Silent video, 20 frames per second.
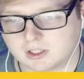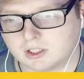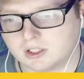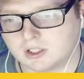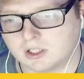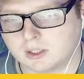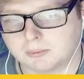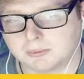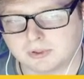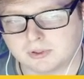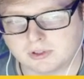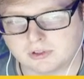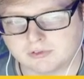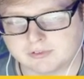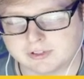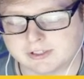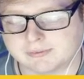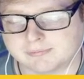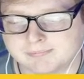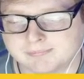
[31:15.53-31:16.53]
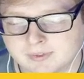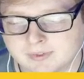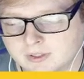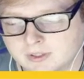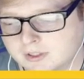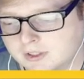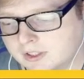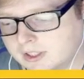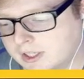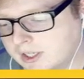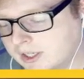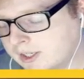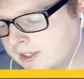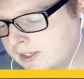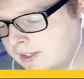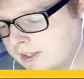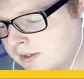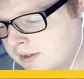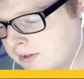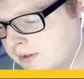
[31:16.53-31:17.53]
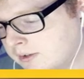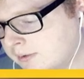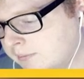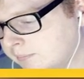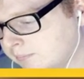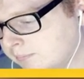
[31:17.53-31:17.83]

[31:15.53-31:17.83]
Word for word: of the episode, it's fine. I'm